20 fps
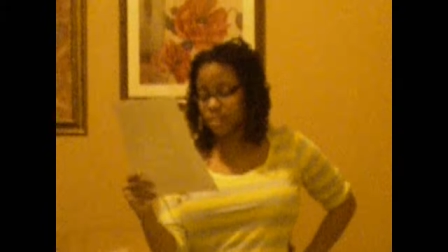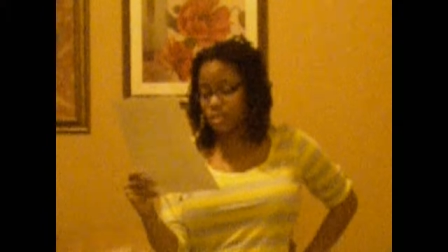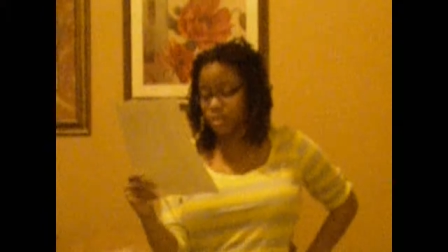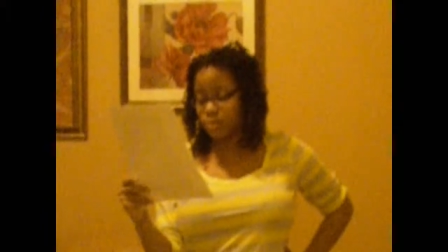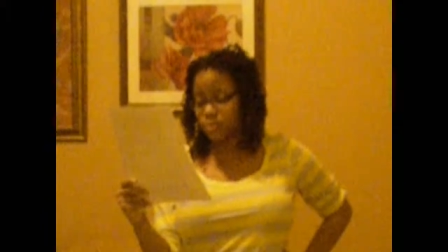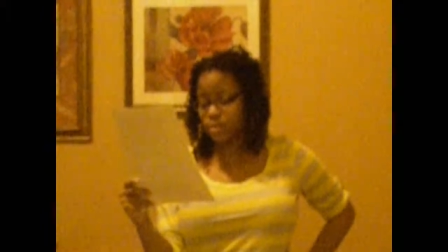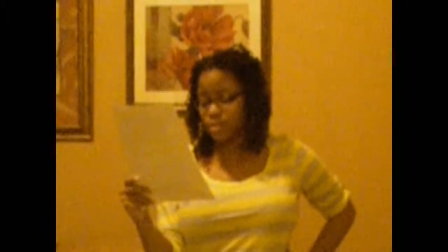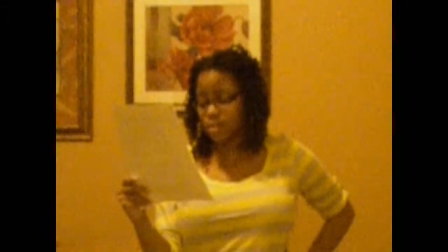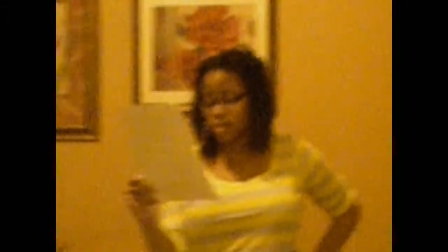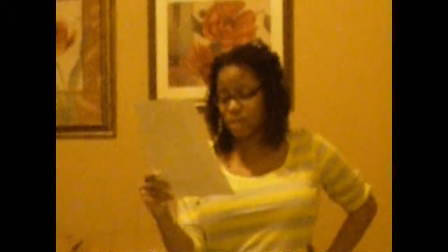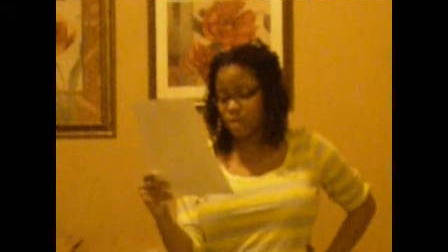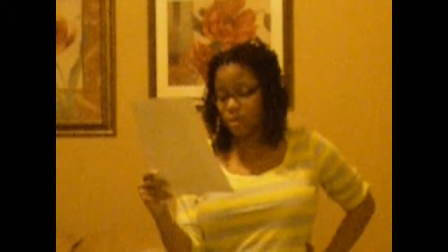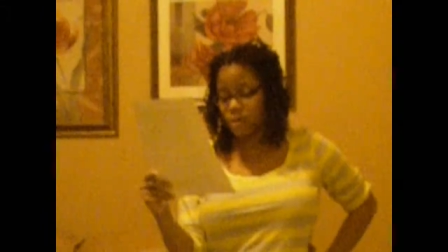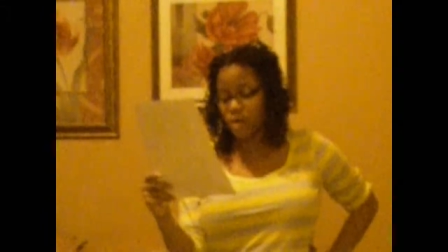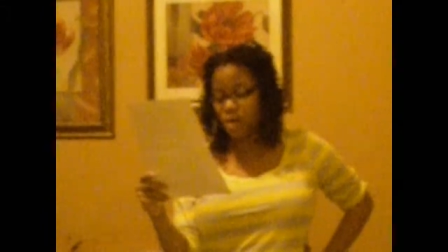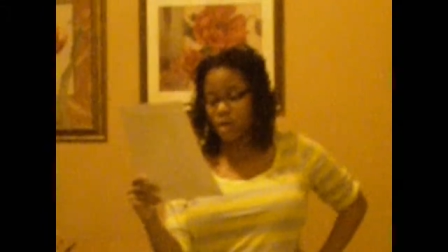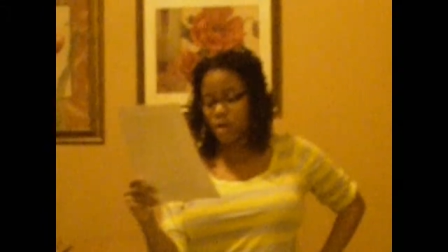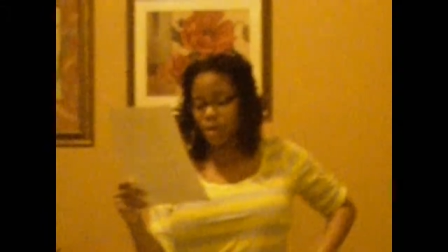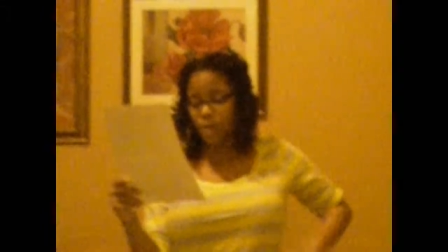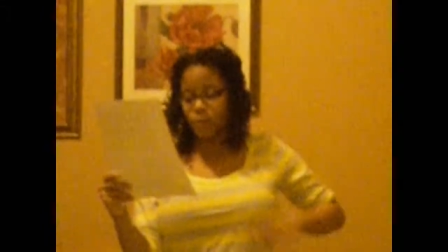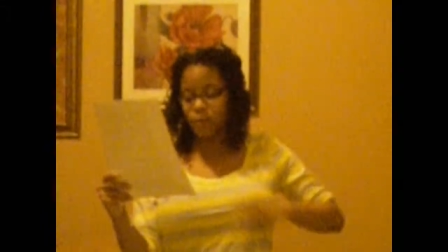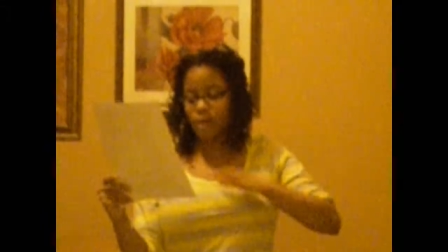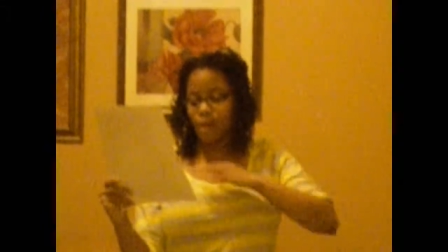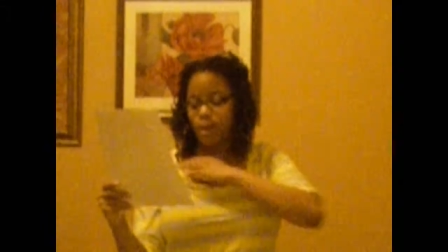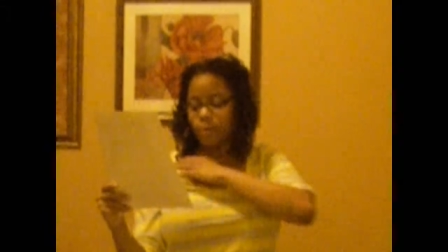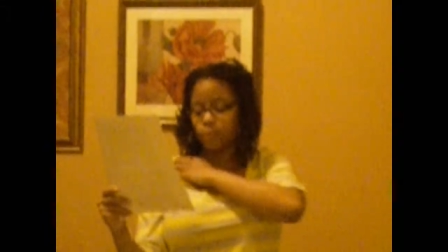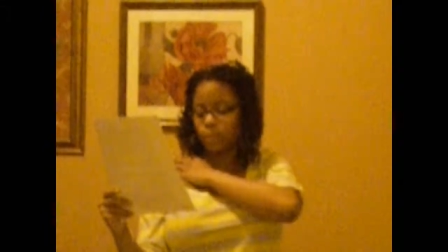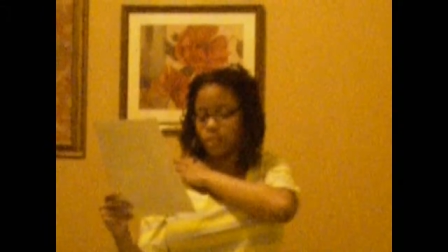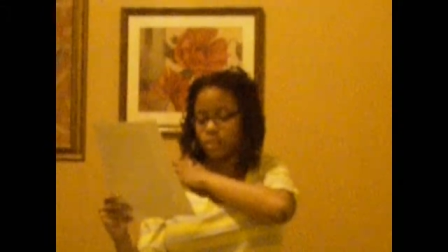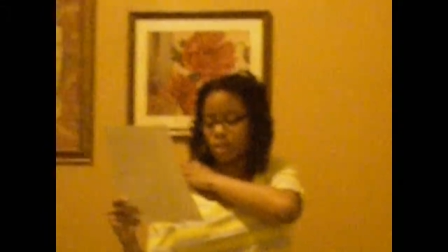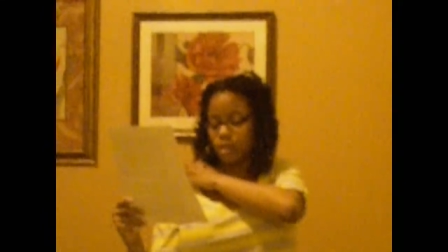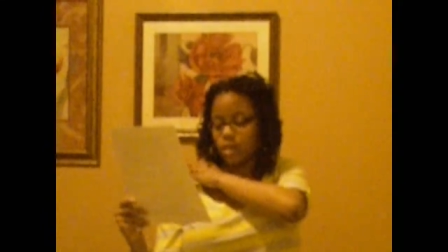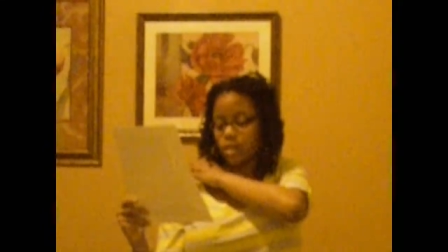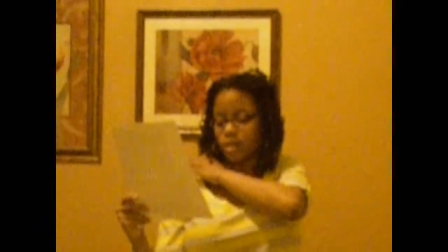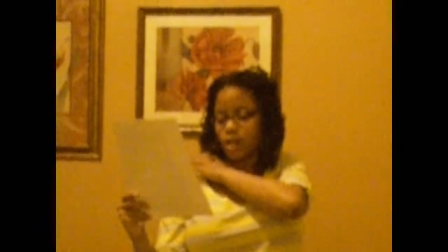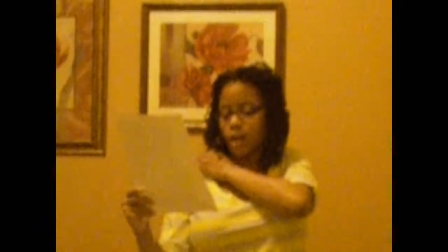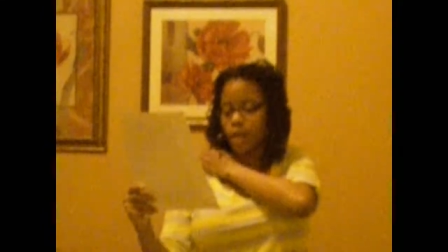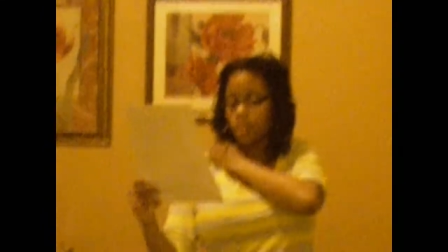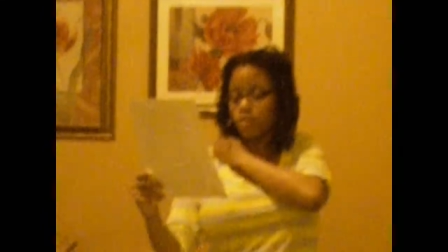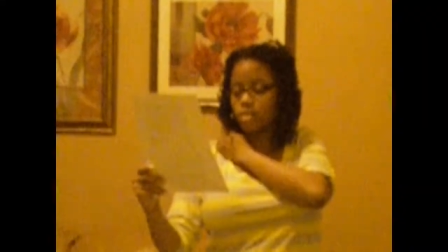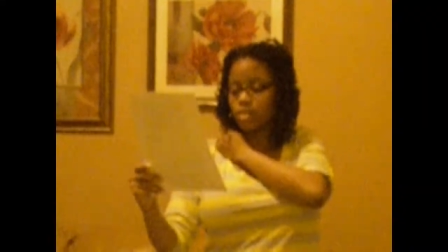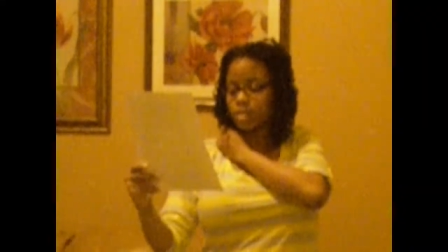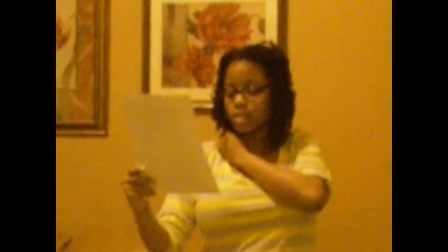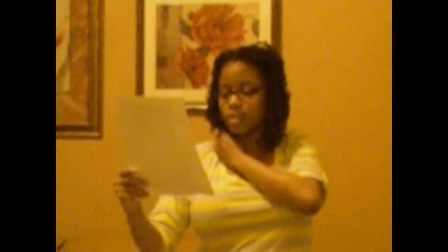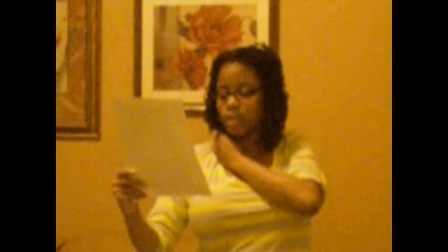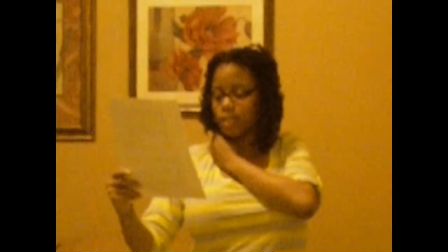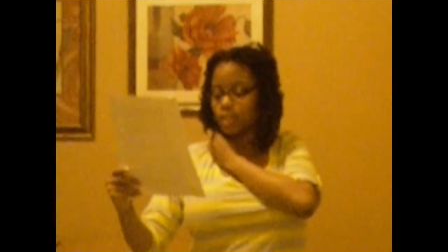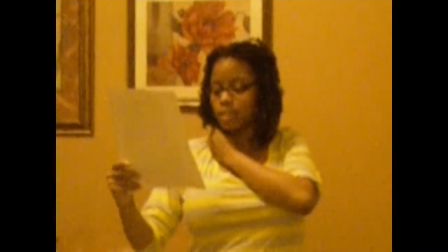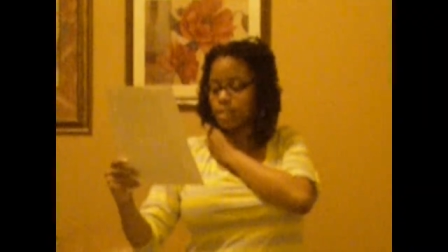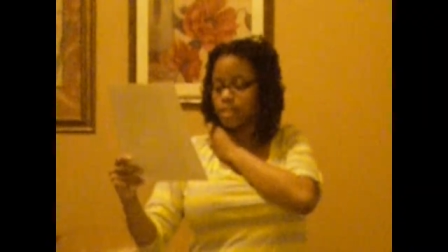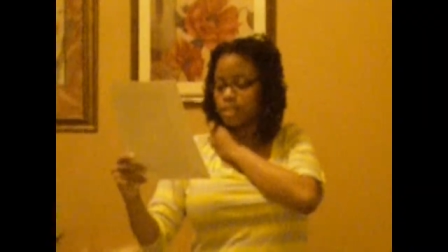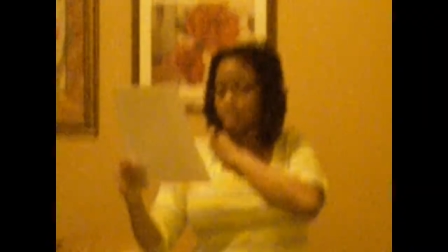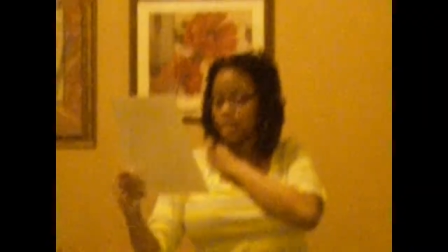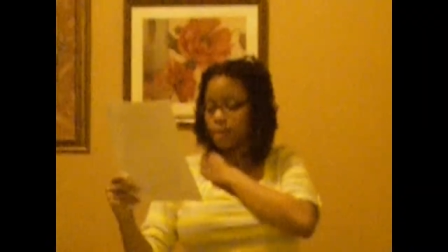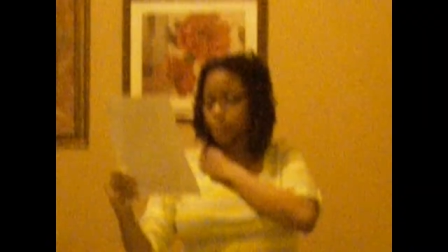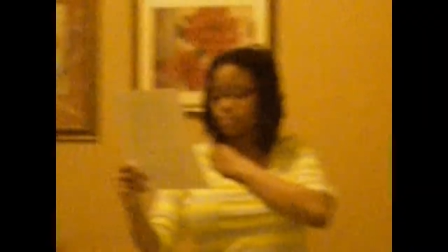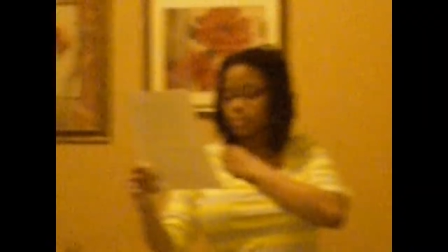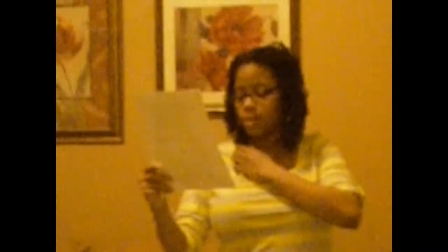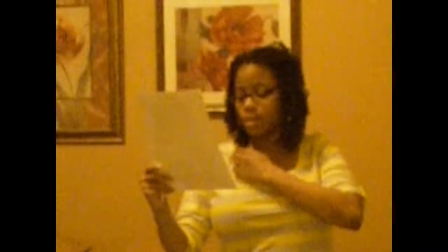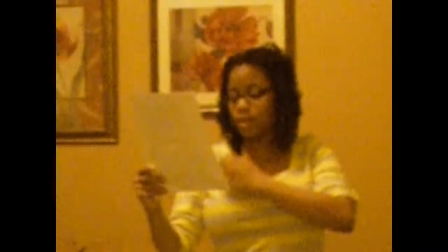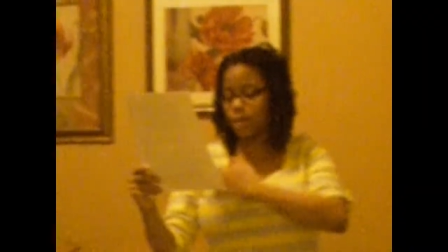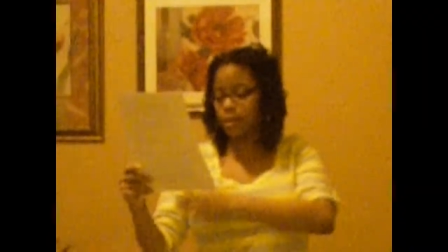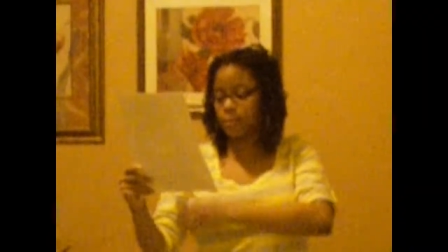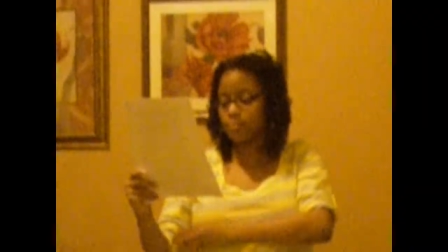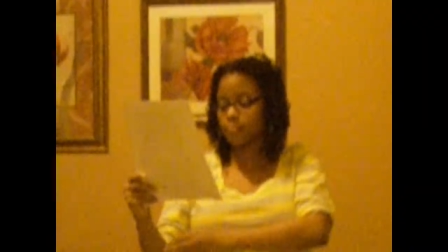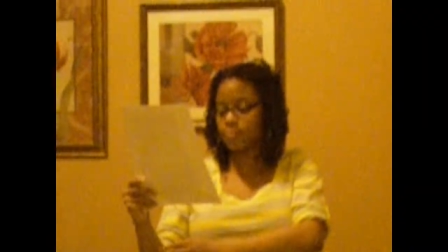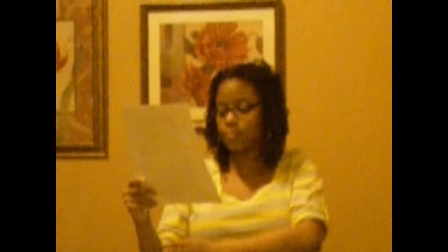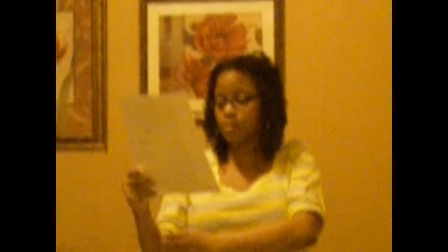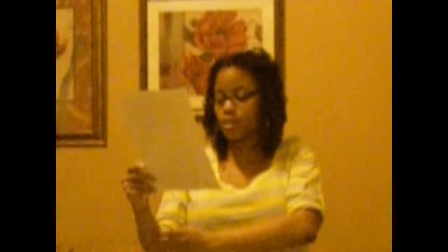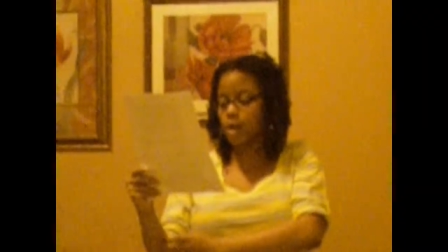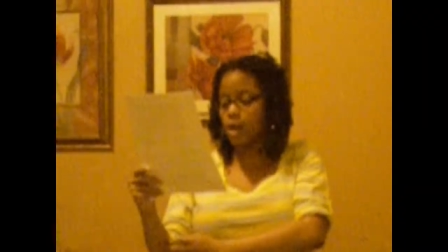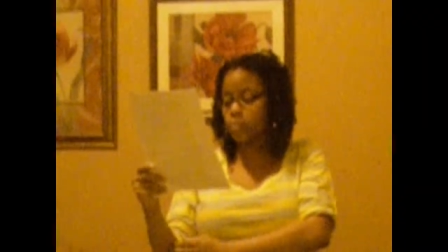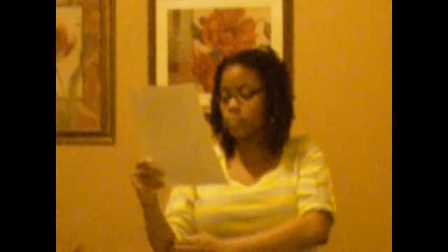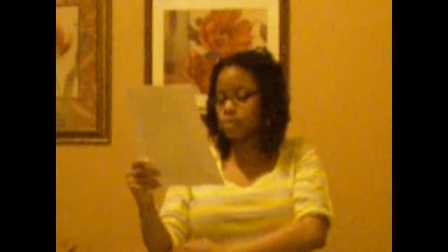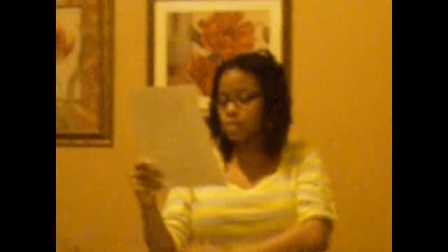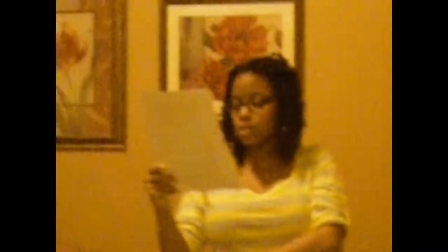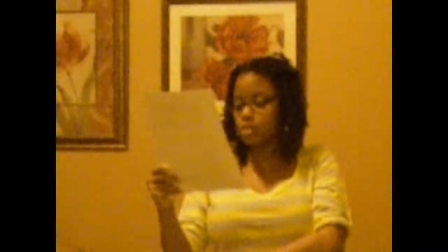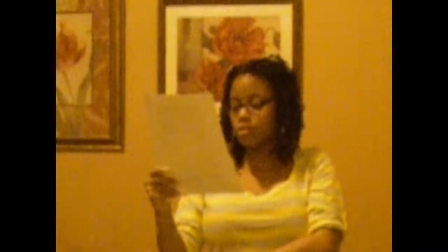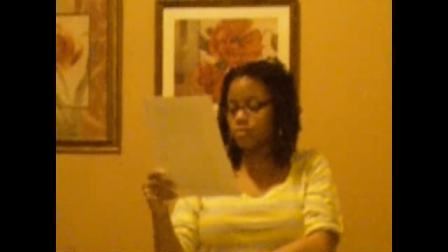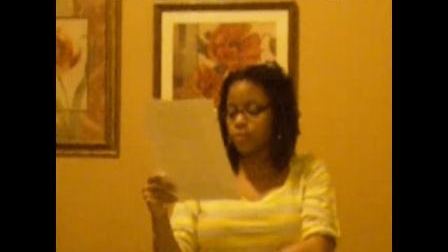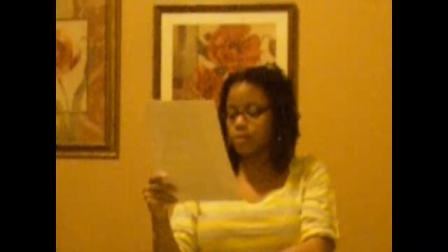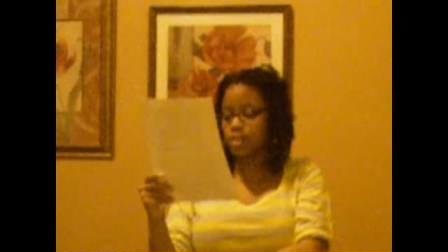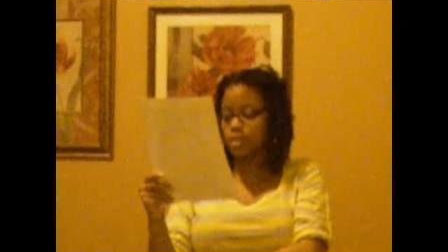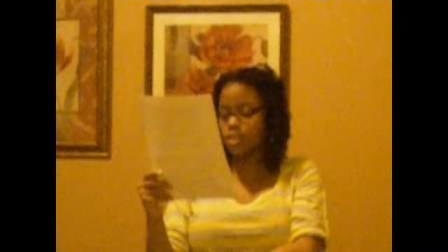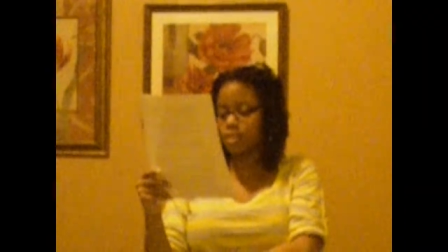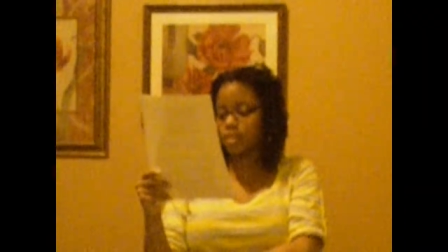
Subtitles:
by sickle cell. When I was younger, I used to think the same thing. Up until